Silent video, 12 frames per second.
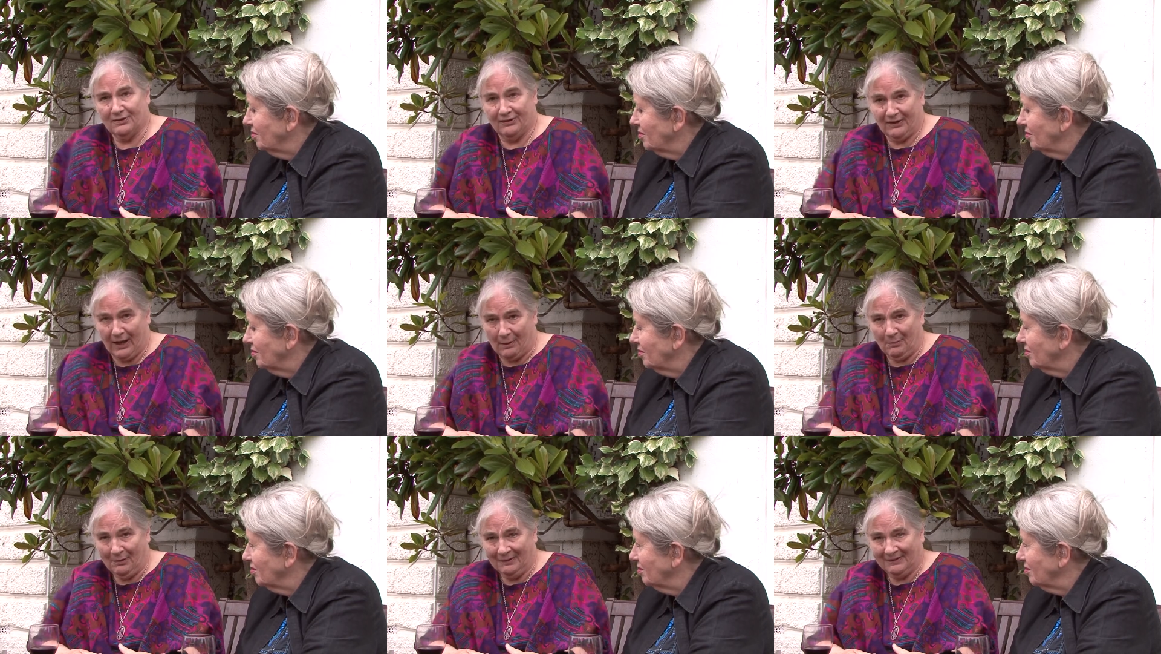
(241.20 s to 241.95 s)
Speaker 1: to
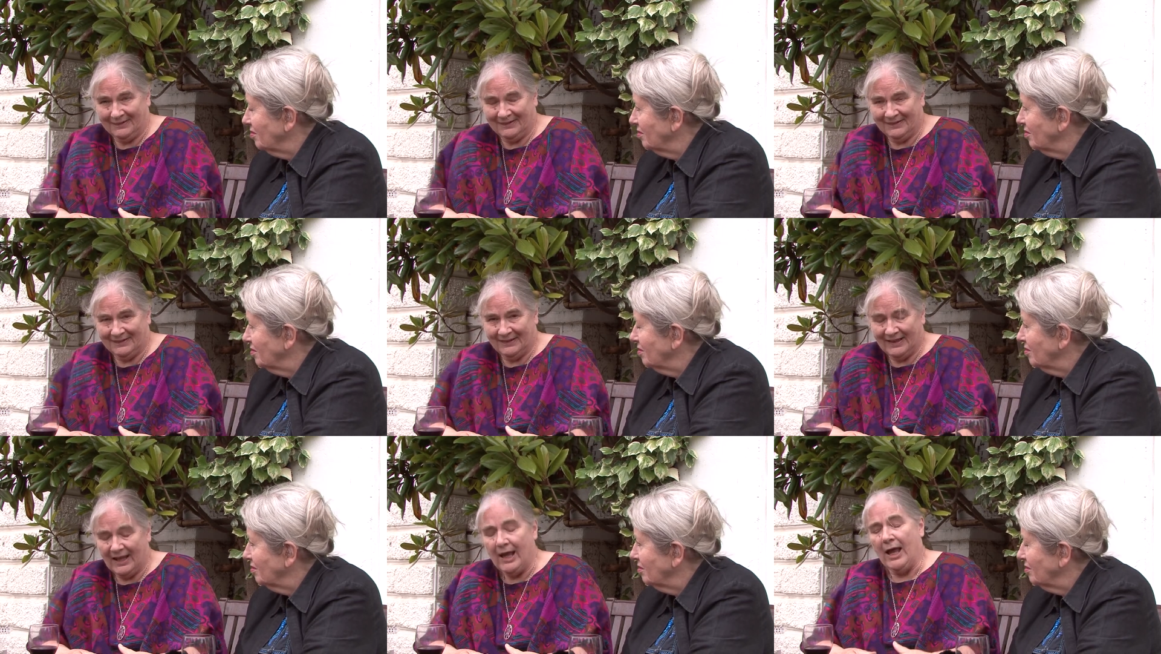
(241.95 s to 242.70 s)
them,
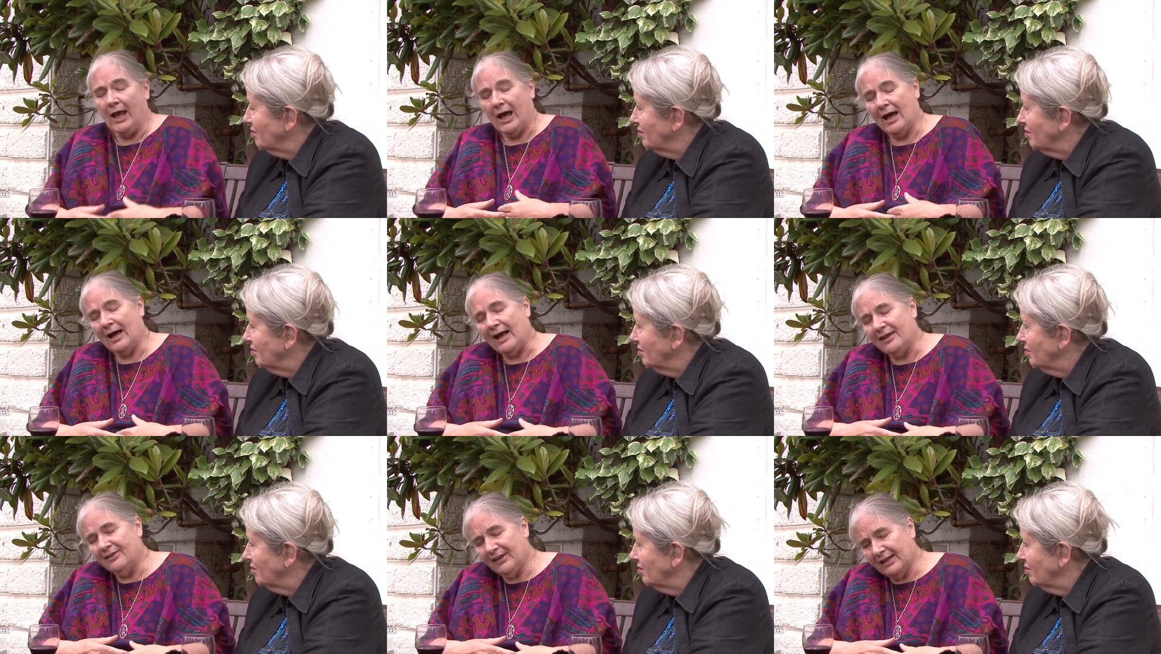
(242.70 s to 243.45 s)
uh,
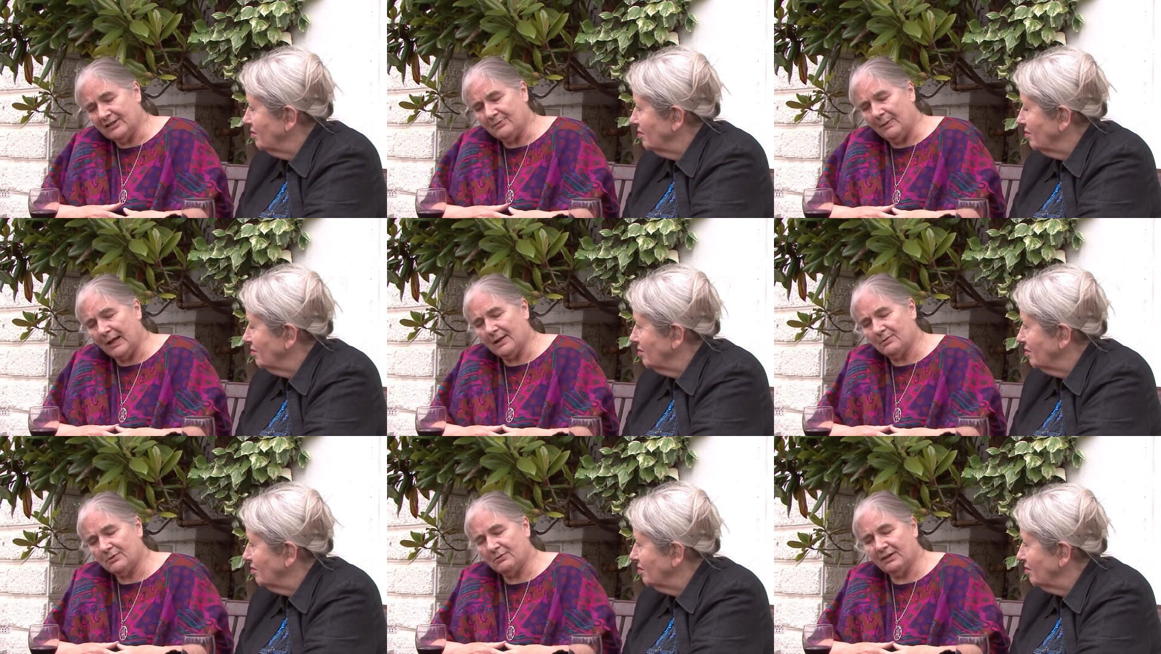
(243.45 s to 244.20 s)
and then to be
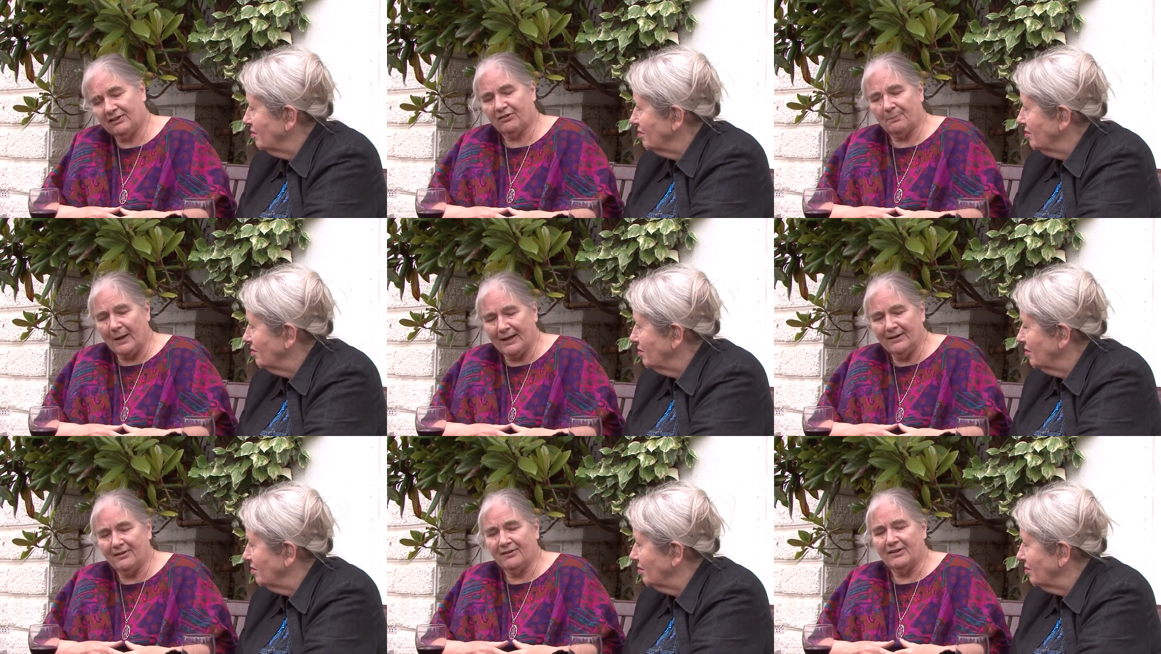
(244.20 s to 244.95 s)
able to
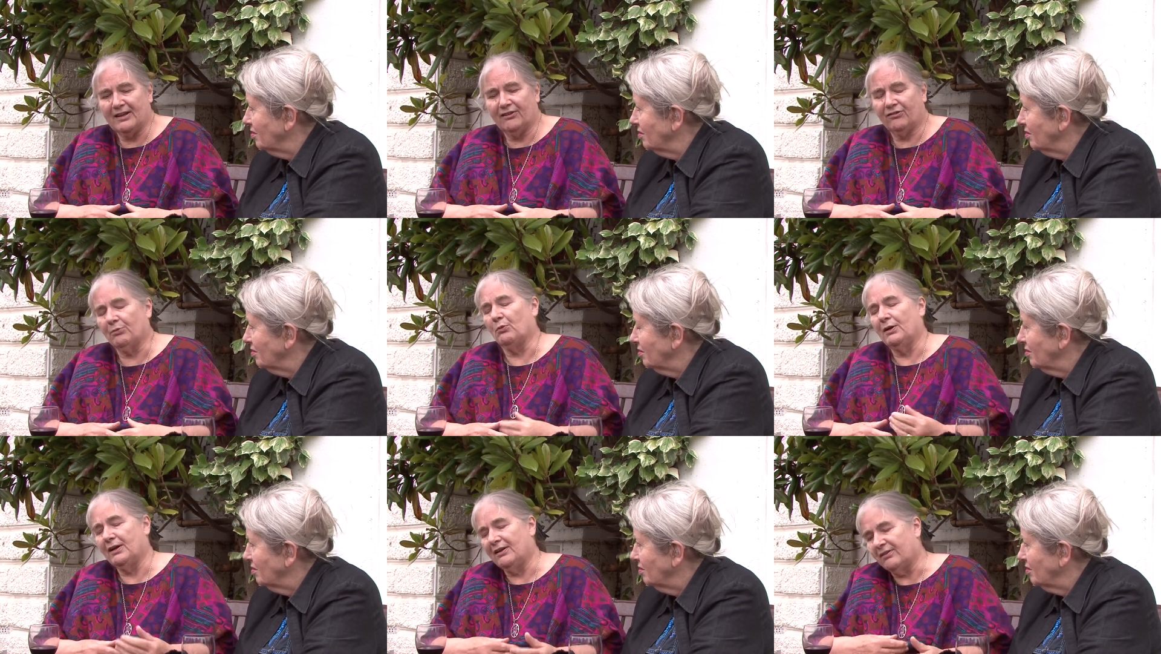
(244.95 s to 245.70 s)
expand this
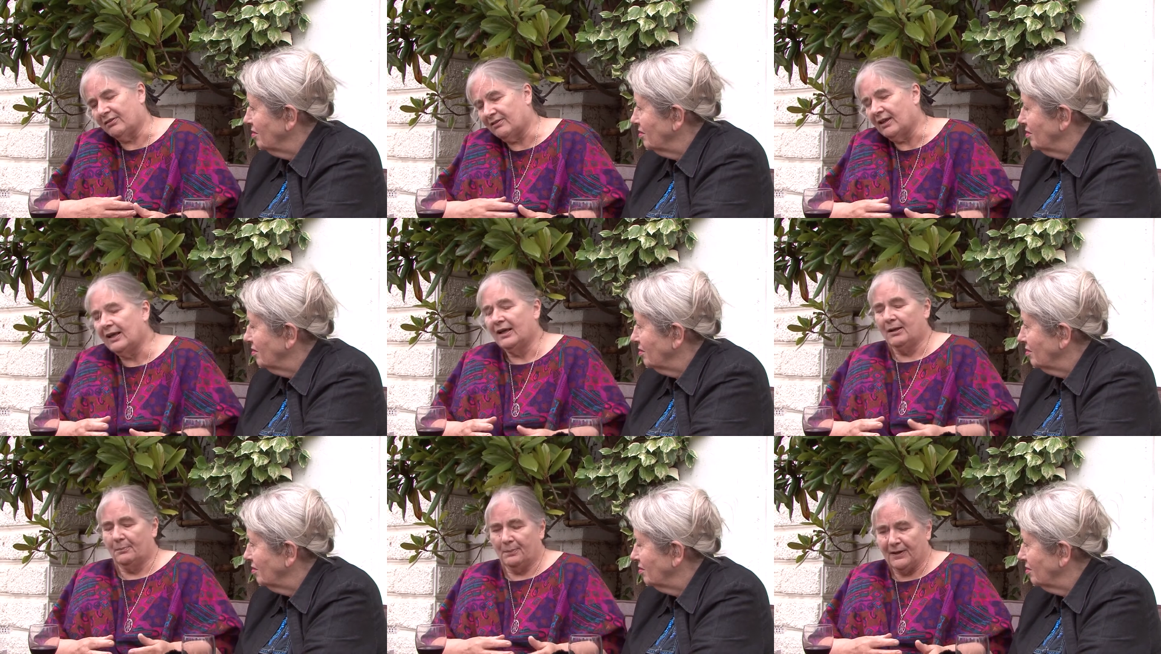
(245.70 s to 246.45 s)
with
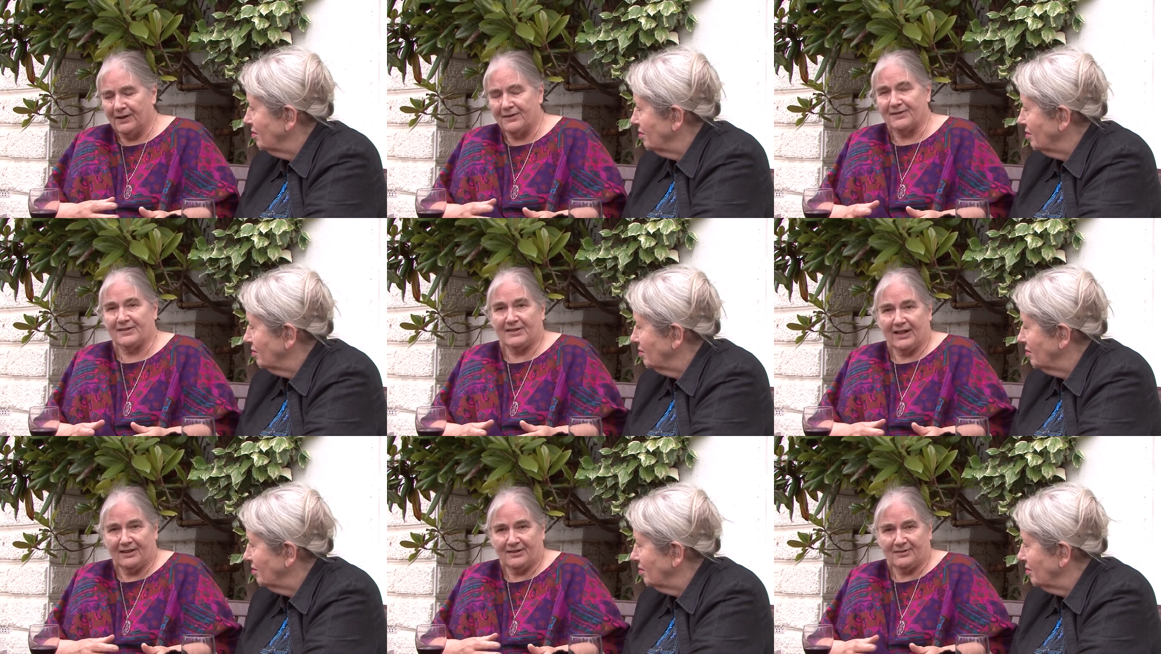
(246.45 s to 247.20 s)
births,
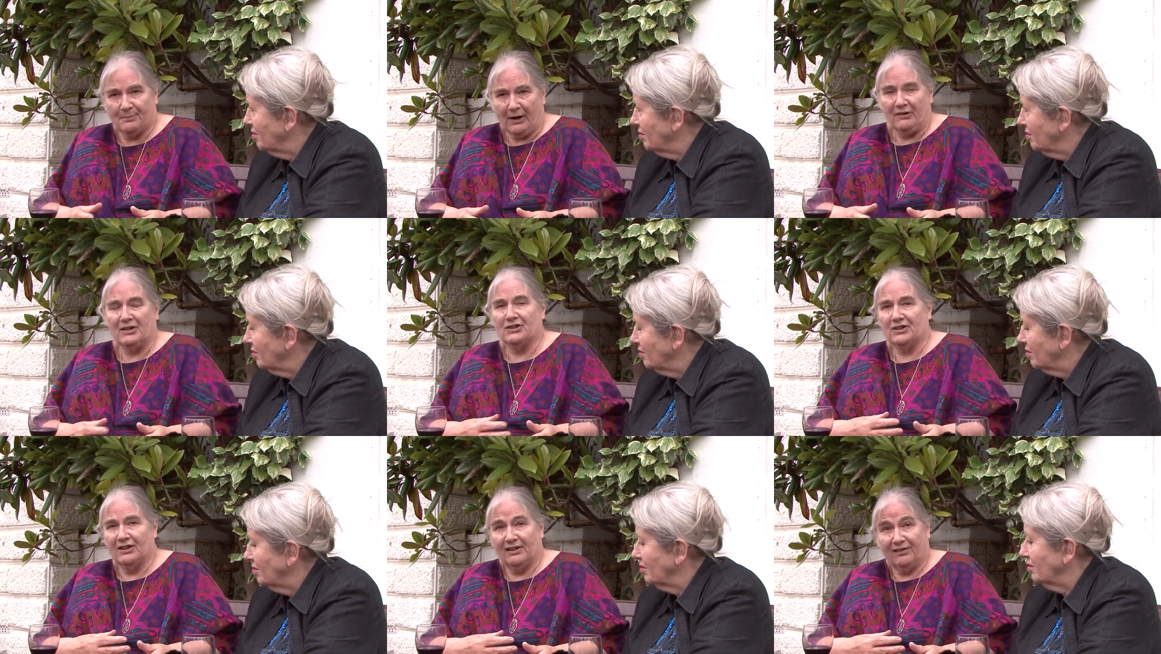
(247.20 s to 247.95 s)
deaths,
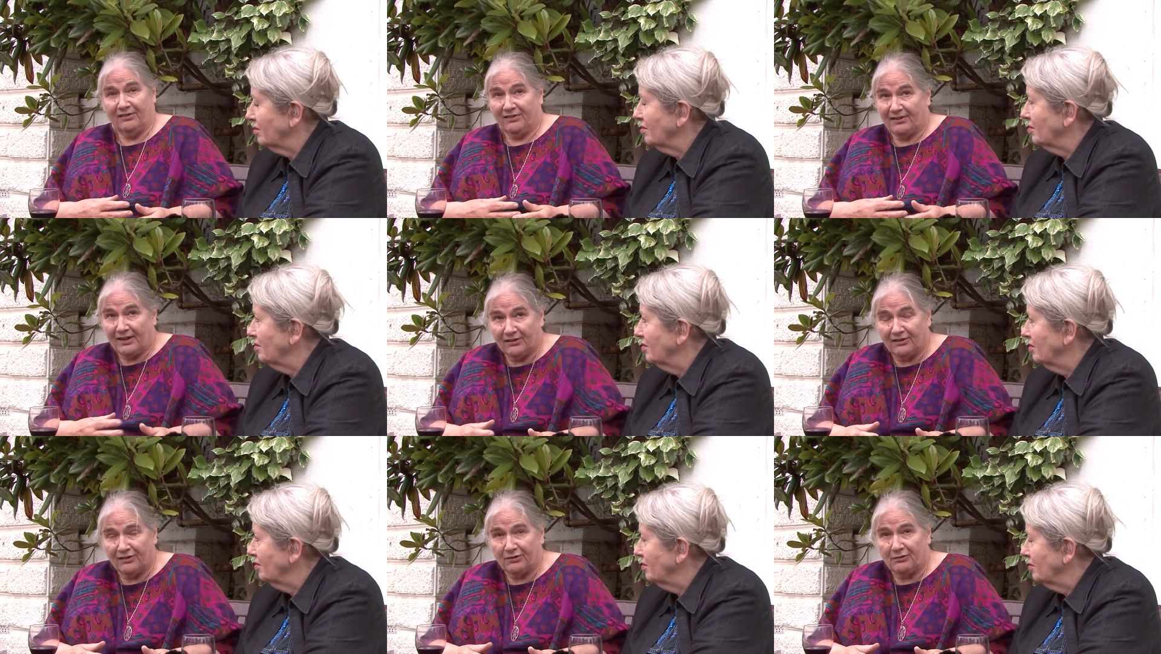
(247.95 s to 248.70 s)
marriages,
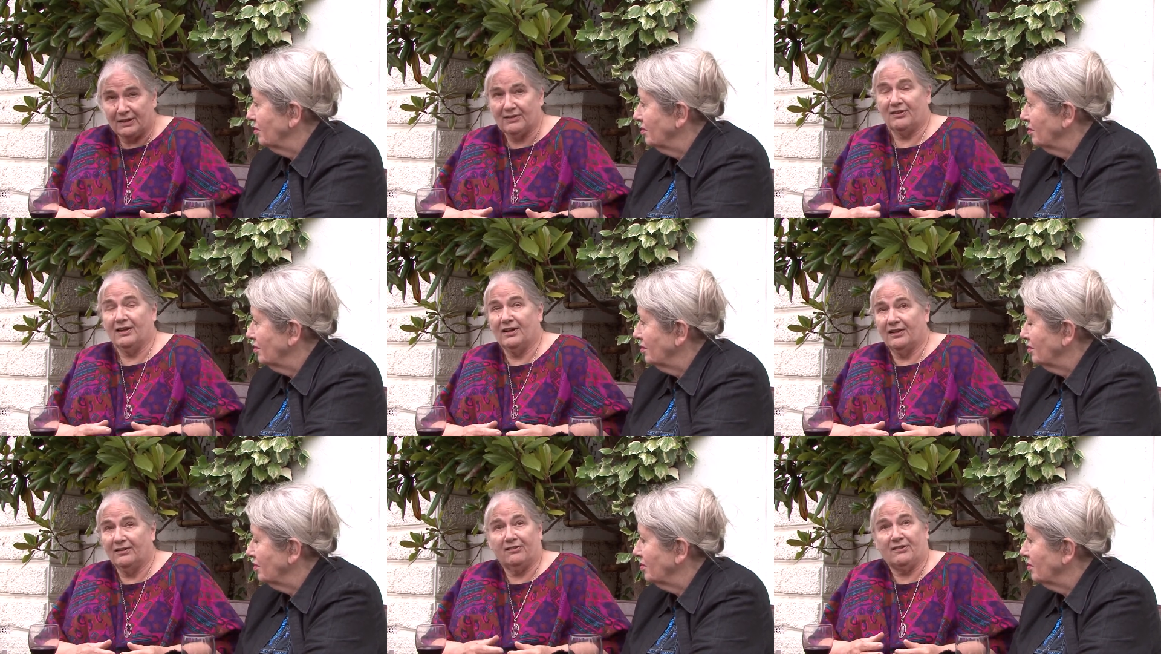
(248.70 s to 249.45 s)
census
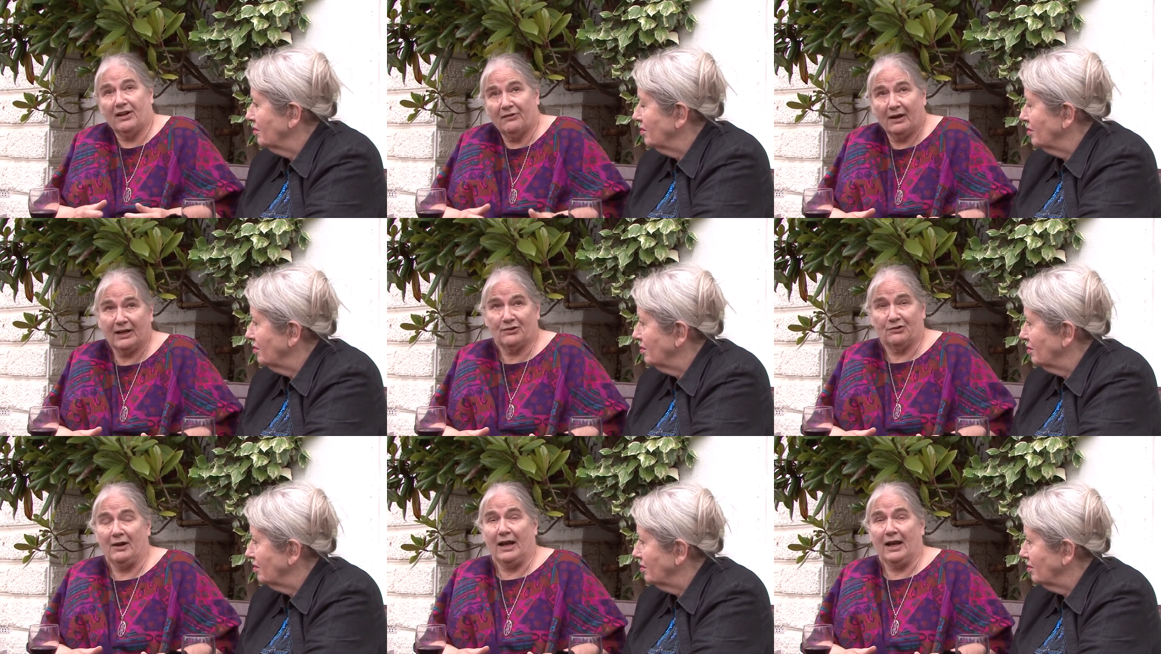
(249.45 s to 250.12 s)
returns, directory